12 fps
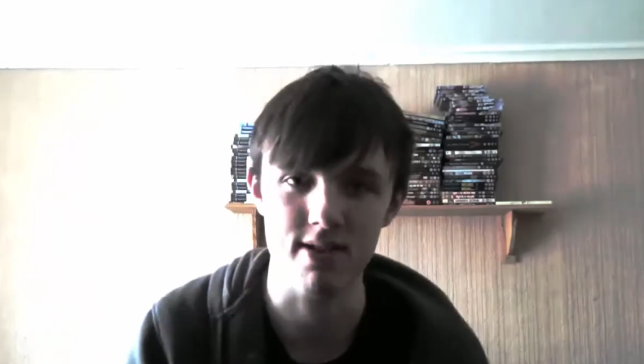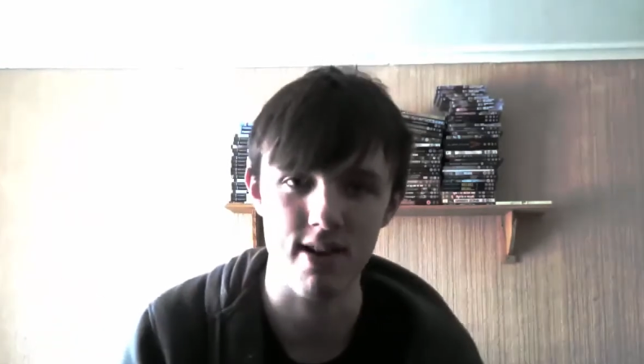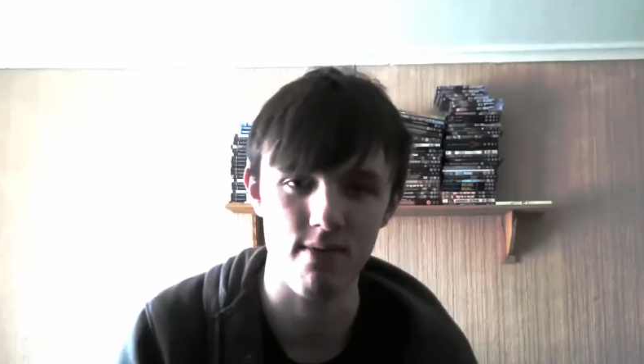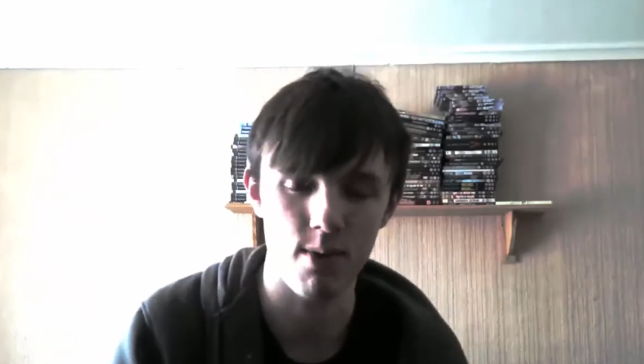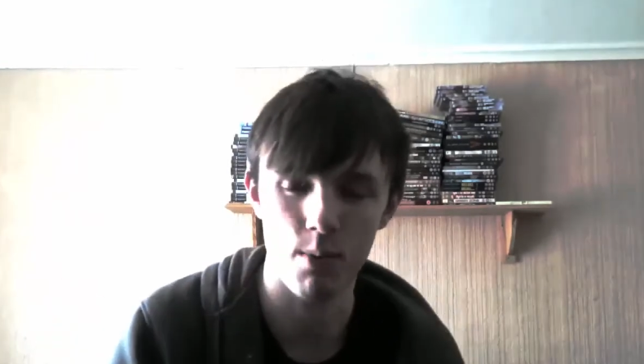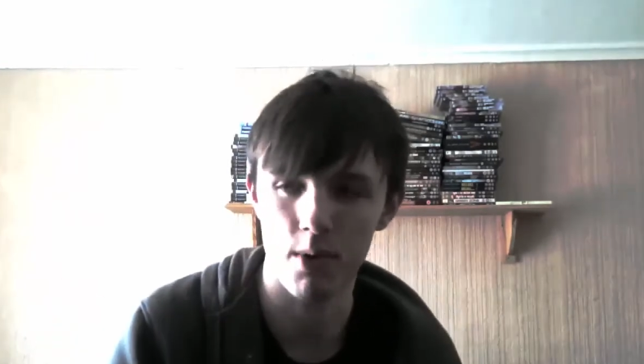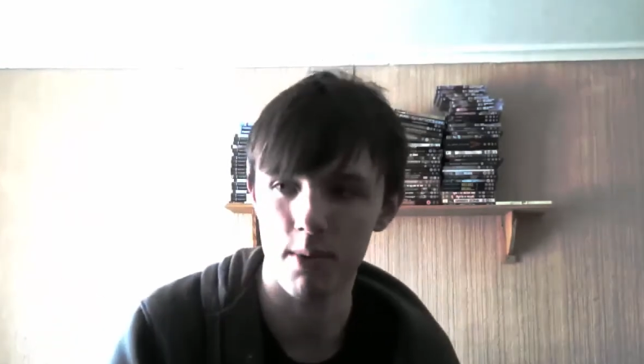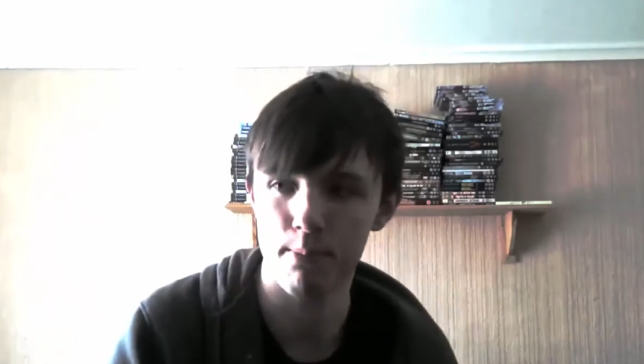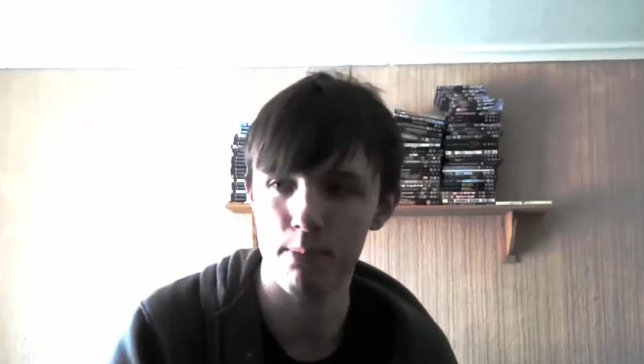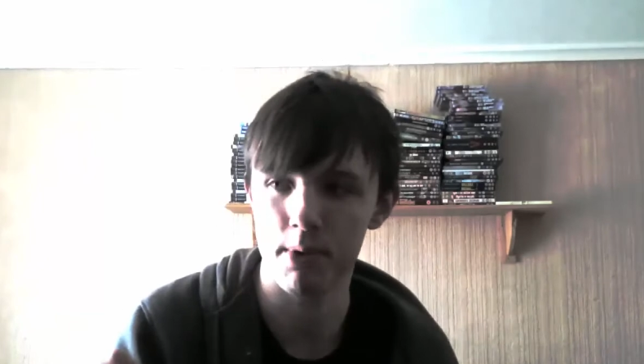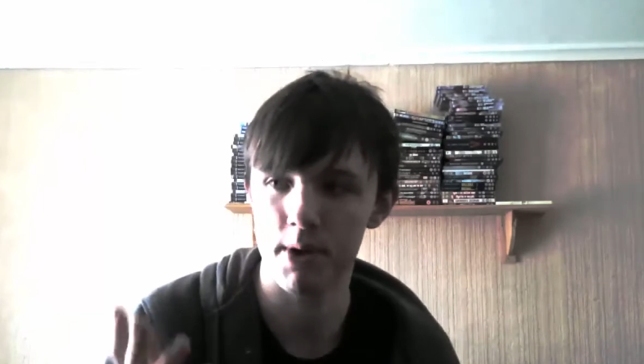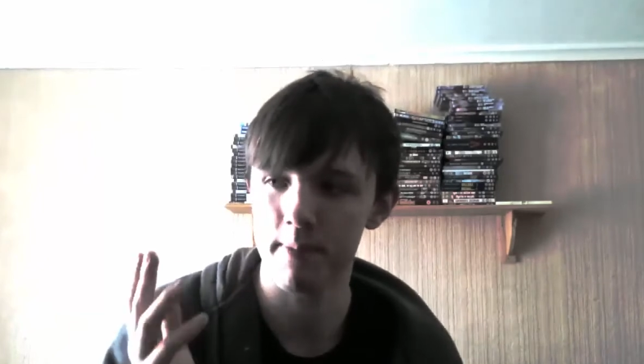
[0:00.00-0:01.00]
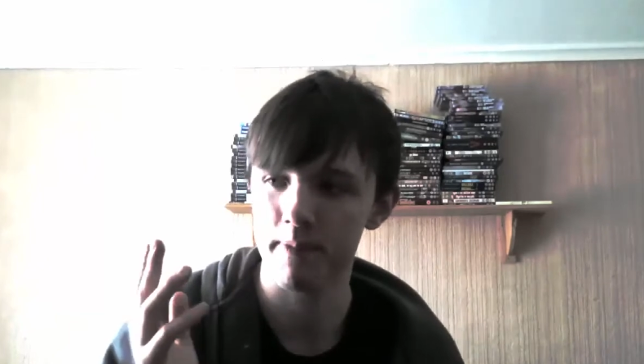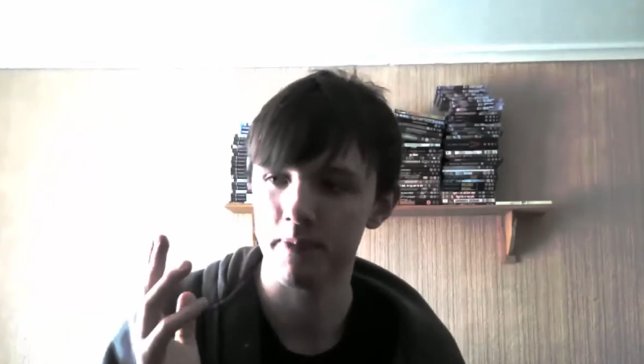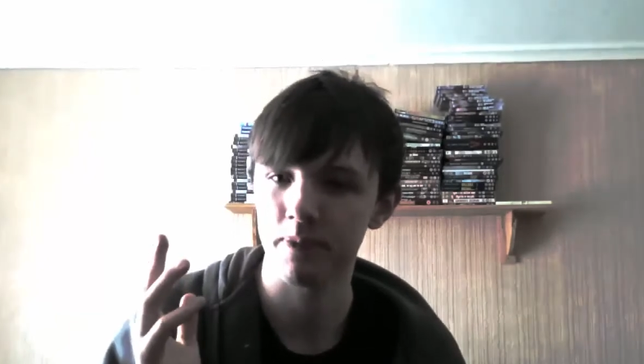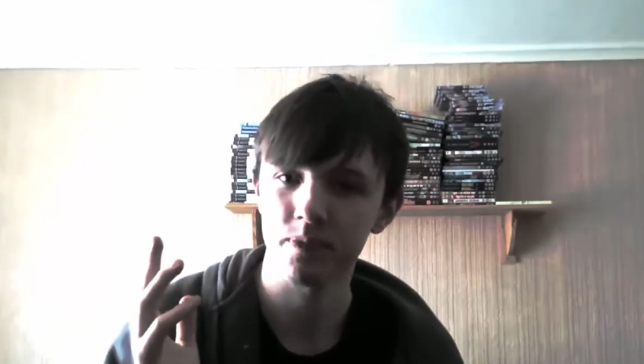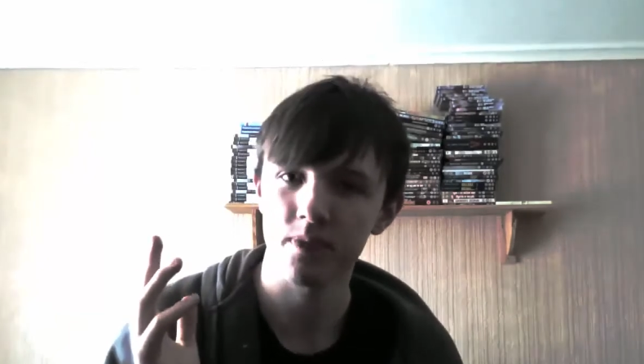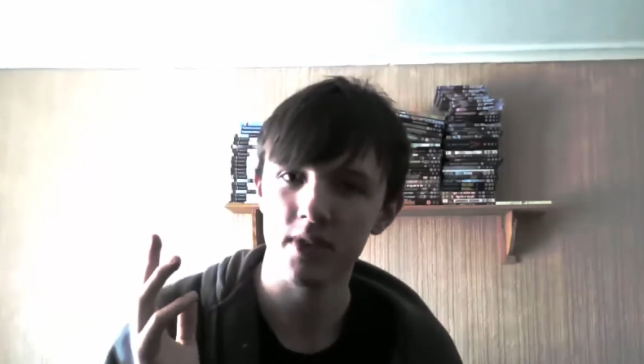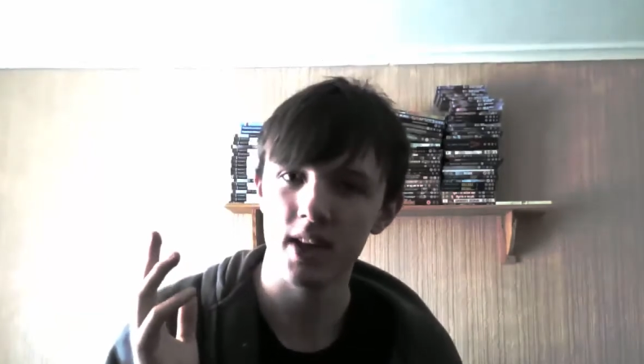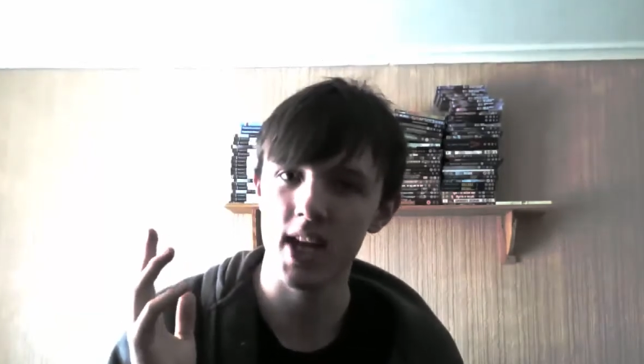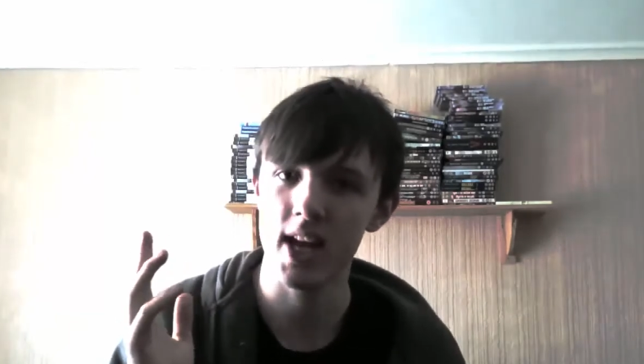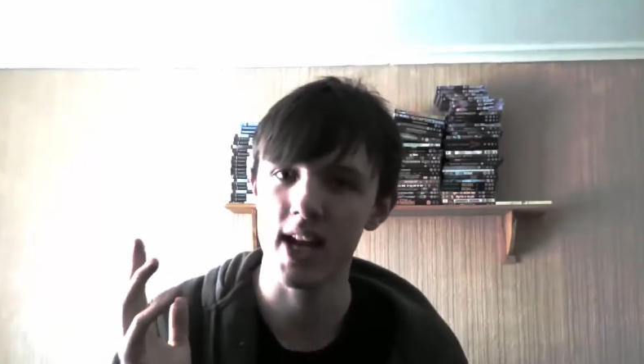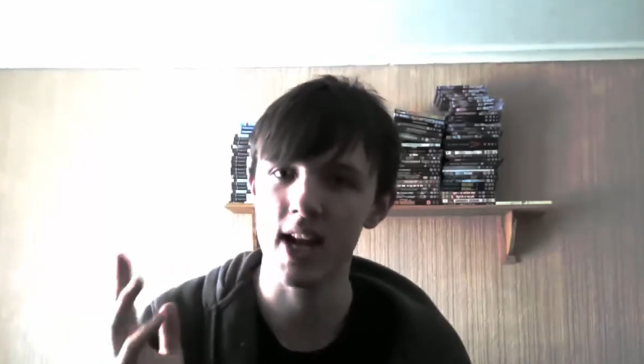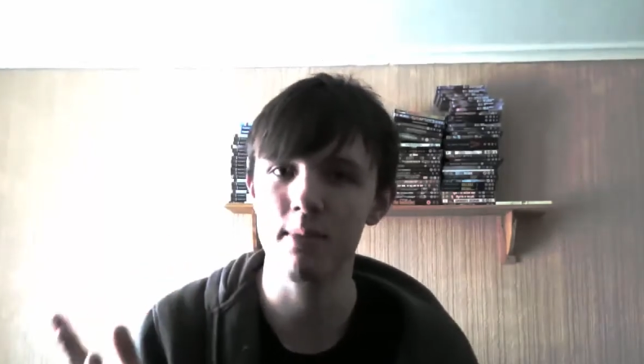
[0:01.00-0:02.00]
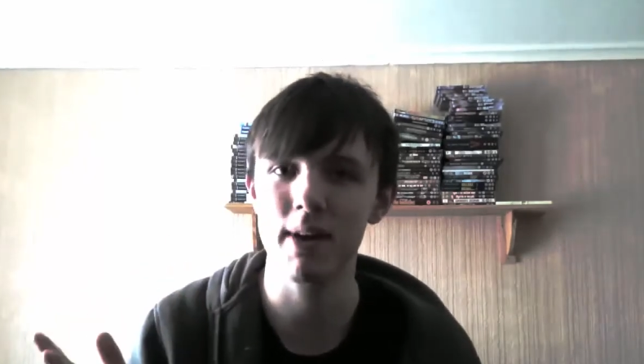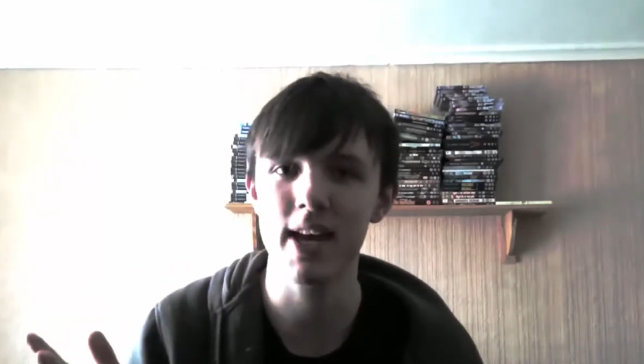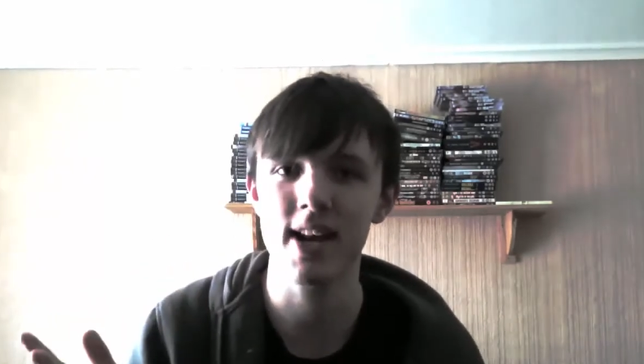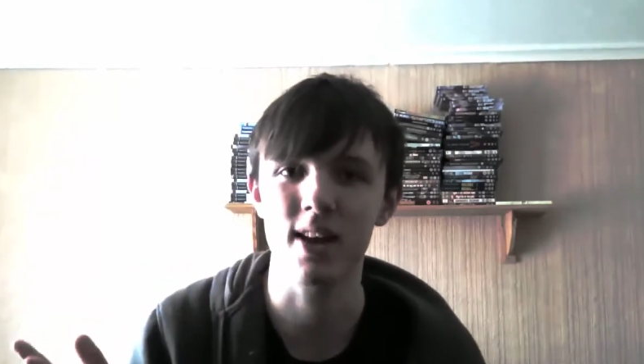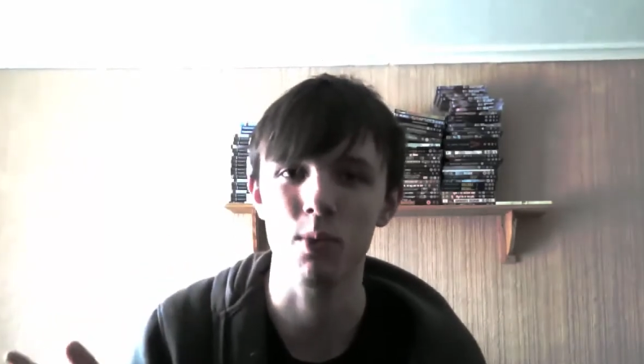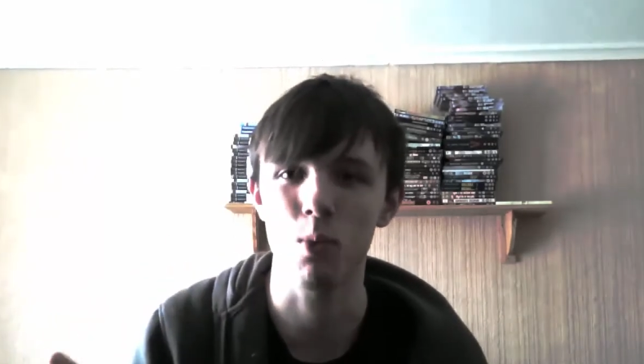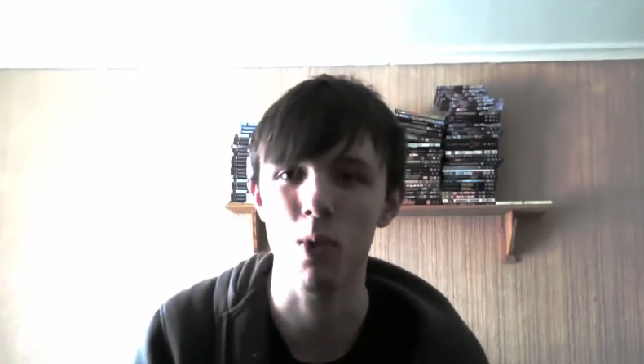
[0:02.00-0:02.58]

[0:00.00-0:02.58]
everyone, but now I'm getting like